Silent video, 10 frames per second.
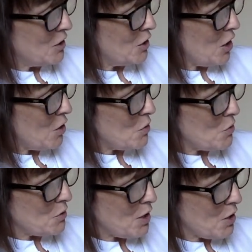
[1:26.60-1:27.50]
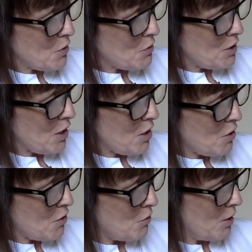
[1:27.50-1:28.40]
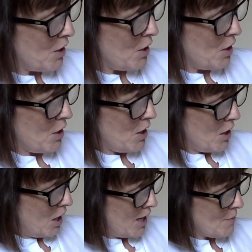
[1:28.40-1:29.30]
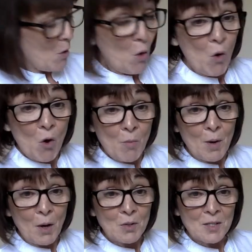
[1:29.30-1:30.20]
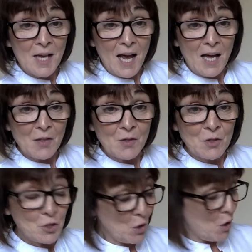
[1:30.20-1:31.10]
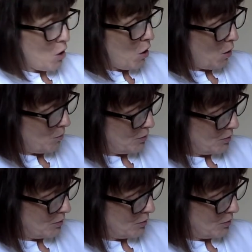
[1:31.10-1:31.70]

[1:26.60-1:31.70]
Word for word: Go, go, go. I'm almost at the top.